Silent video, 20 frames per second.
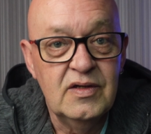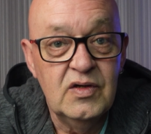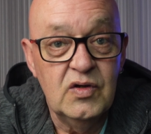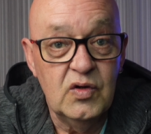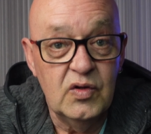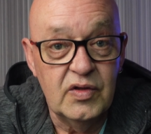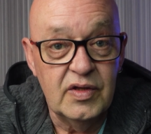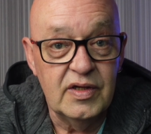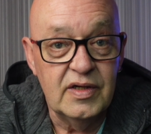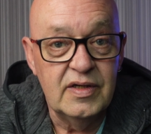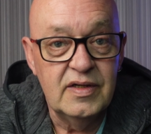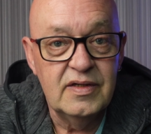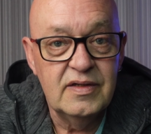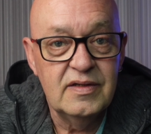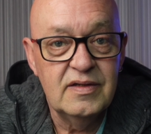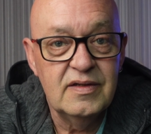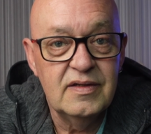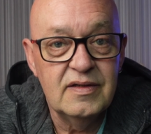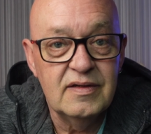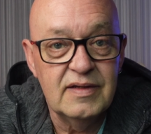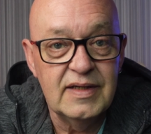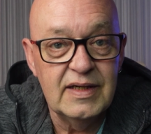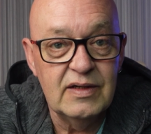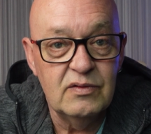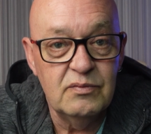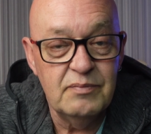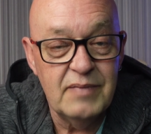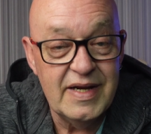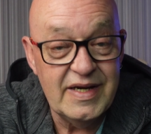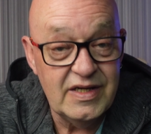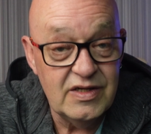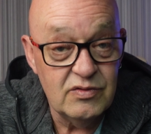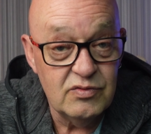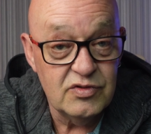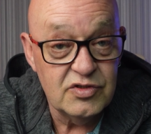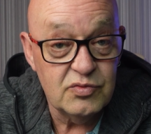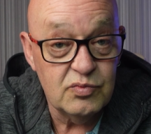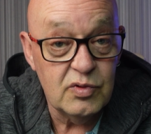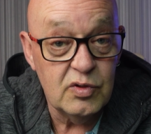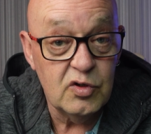other little
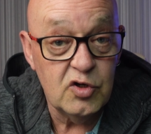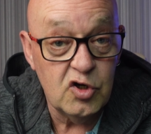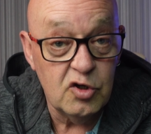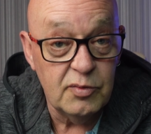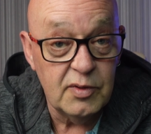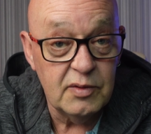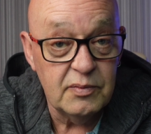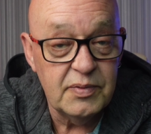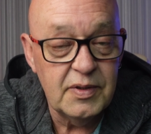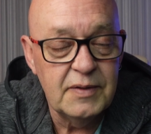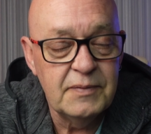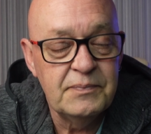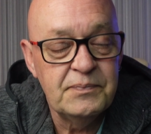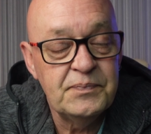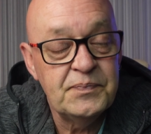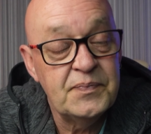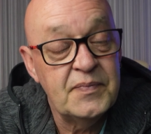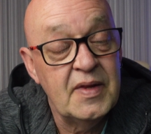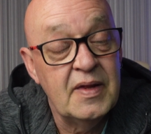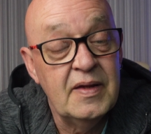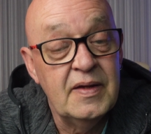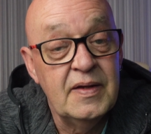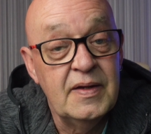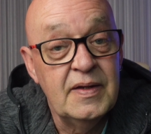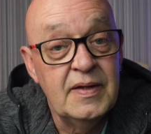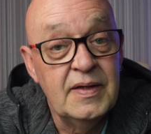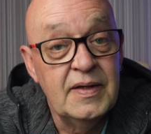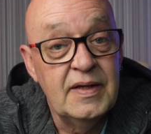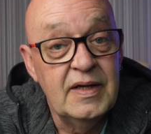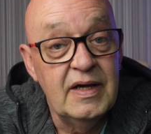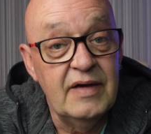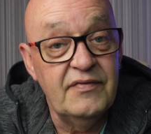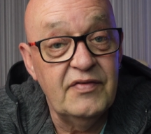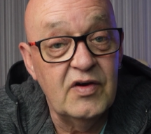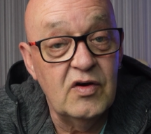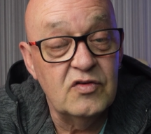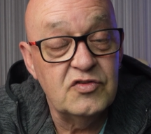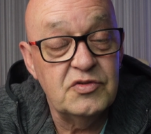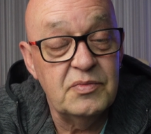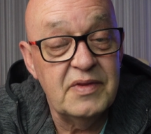menus will come up. If you
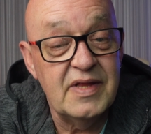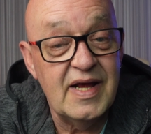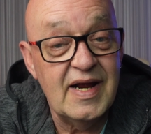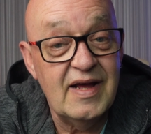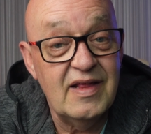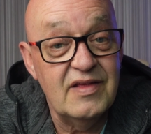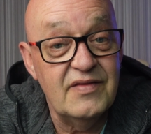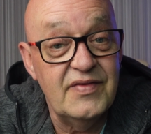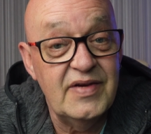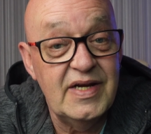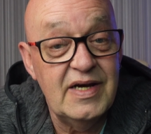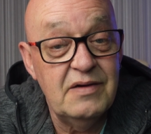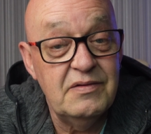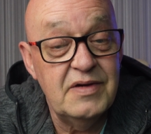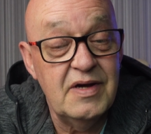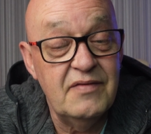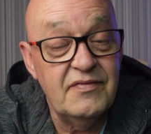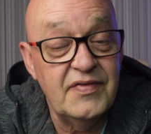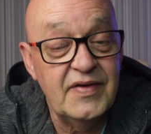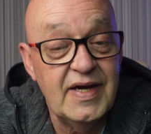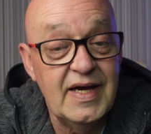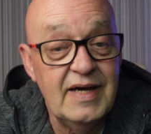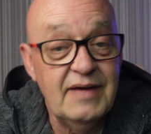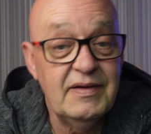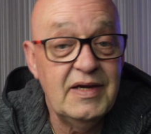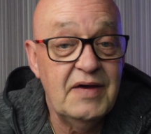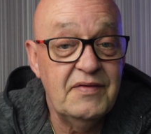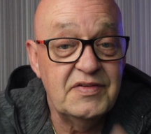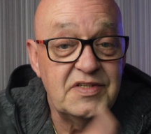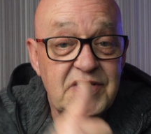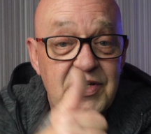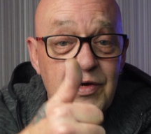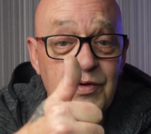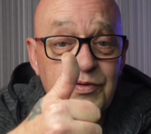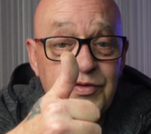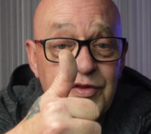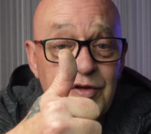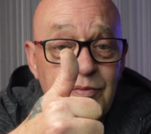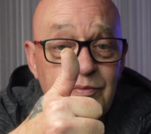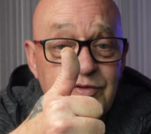got something out of the video, don't forget, give us the
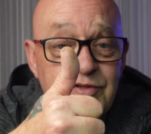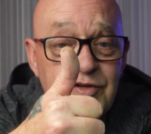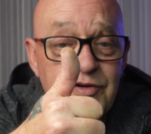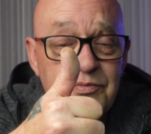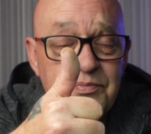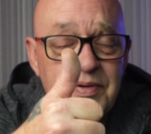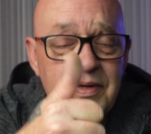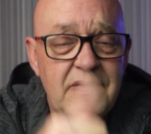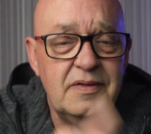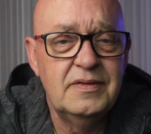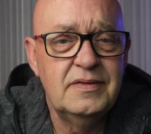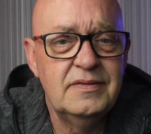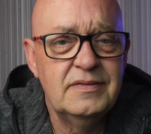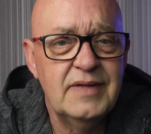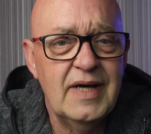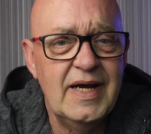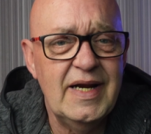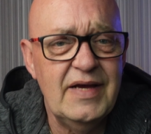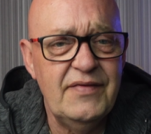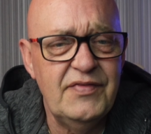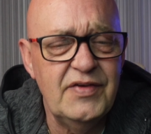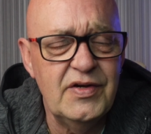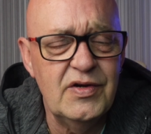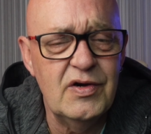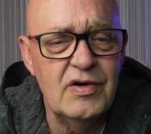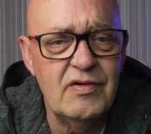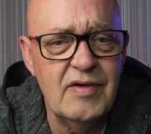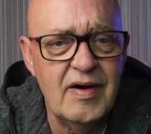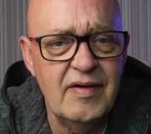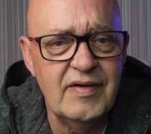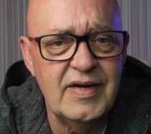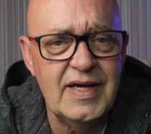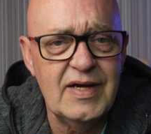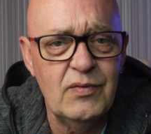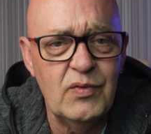old thumbs up And if you know around here,